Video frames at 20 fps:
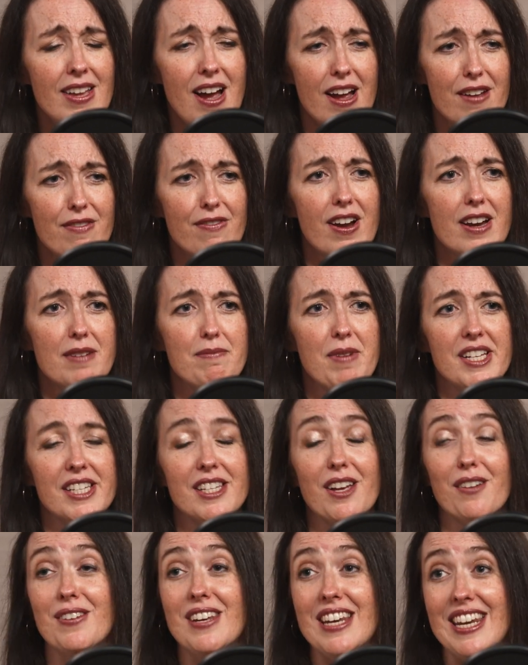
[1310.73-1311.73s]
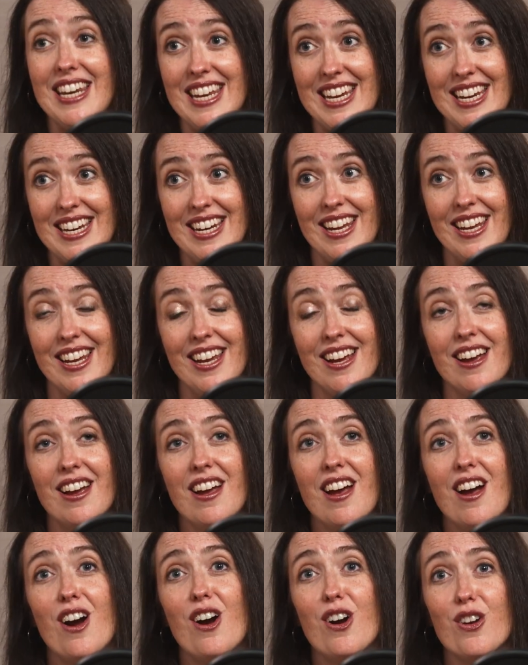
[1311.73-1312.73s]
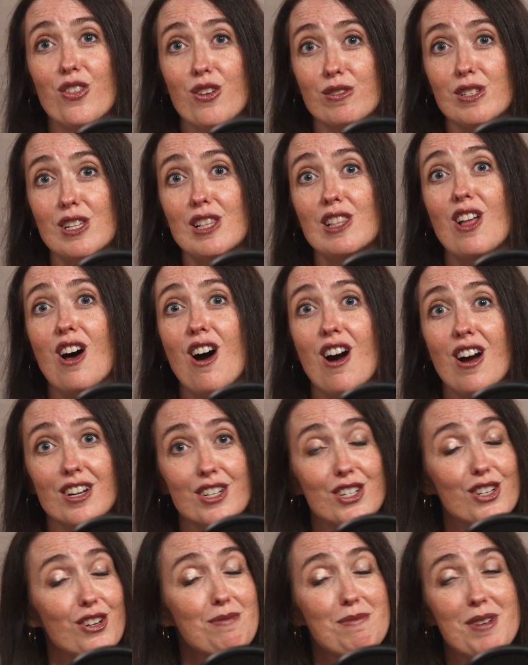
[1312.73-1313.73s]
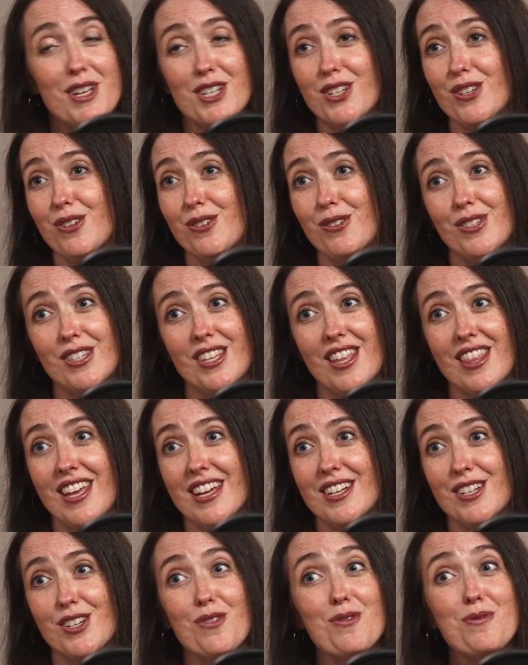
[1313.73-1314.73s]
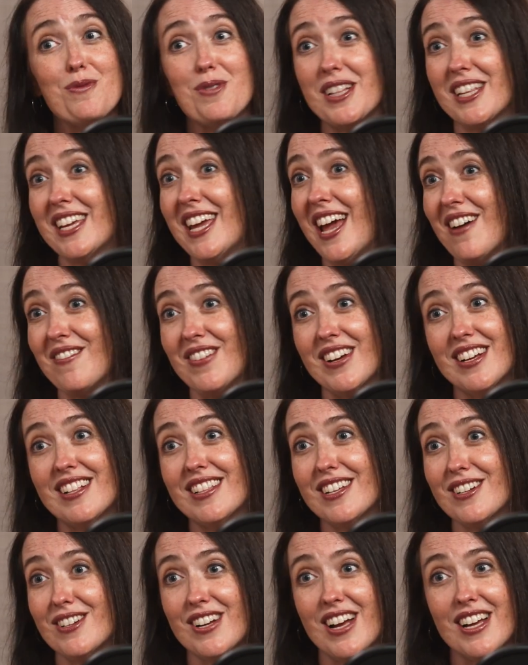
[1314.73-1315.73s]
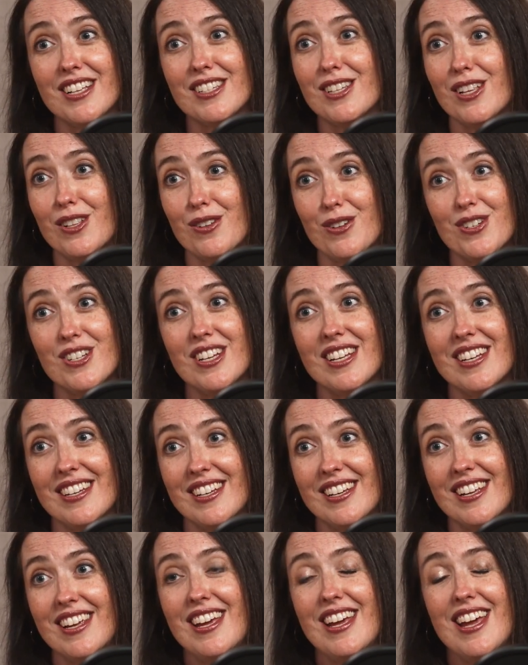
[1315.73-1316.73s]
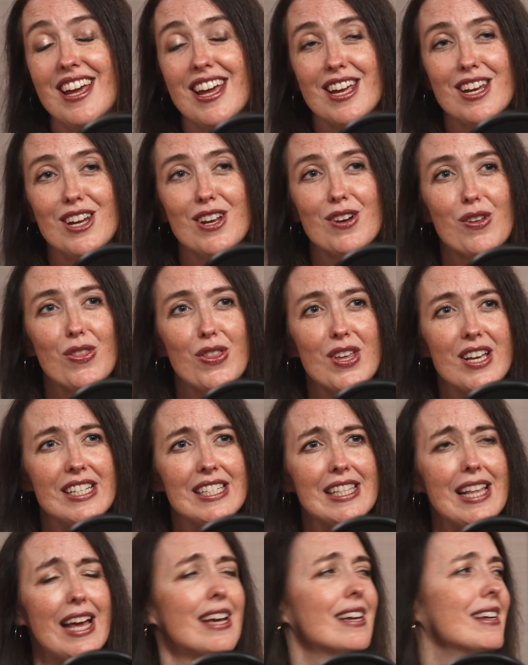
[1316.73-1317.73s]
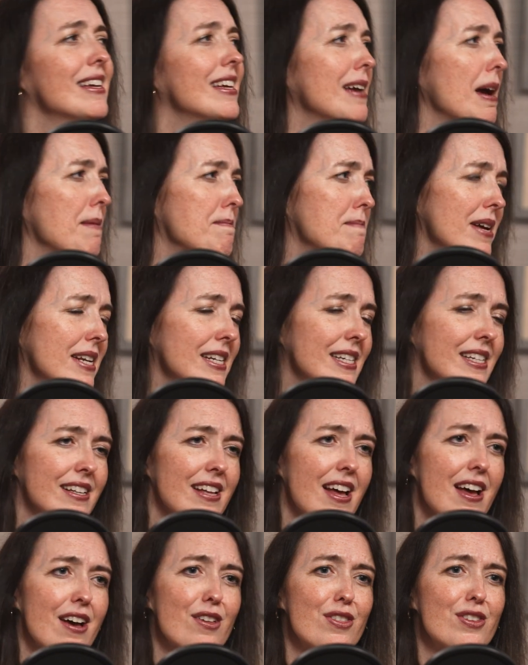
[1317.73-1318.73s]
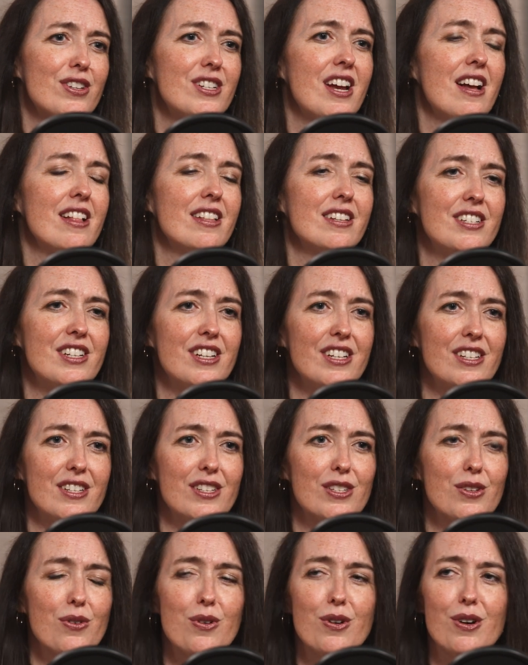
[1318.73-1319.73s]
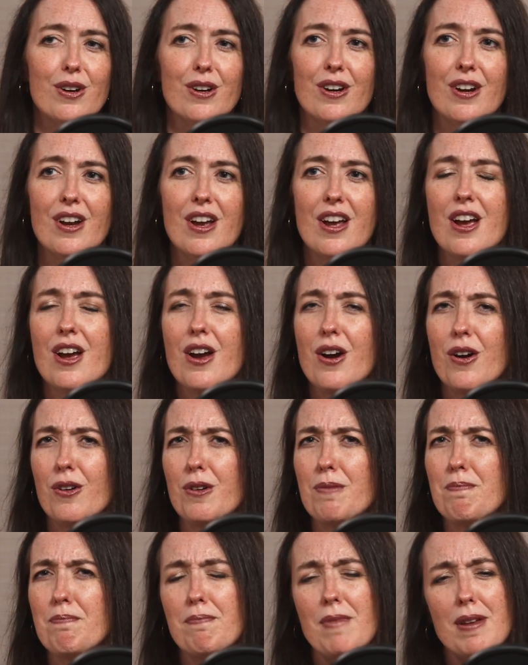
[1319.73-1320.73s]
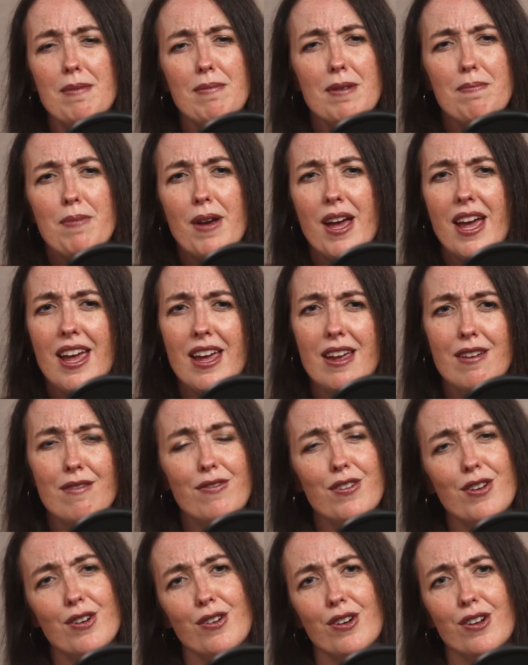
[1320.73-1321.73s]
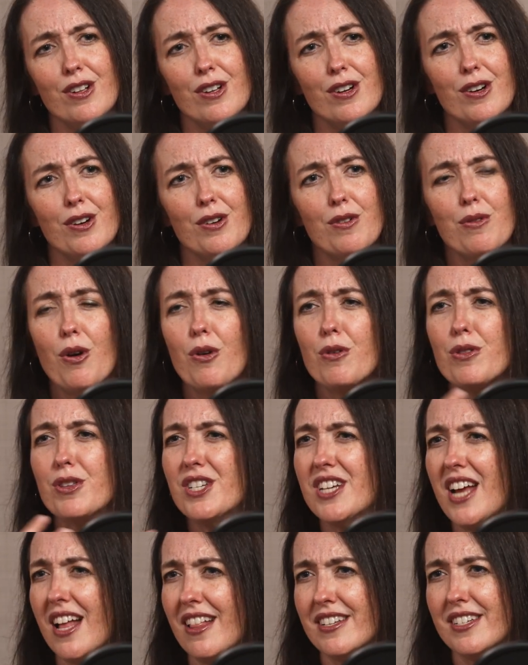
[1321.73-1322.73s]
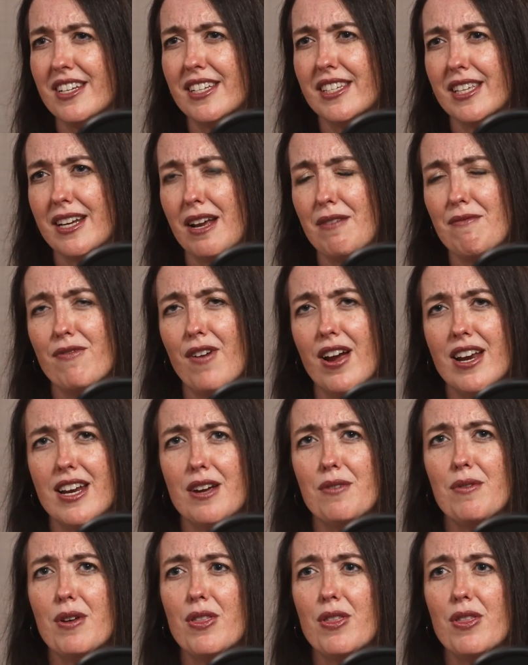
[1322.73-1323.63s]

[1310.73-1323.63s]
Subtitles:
I find myself needing are those long-term issues that don't really have a clear-cut solution. Things like mental health challenges or maybe behavioral or growth challenges that I'm finding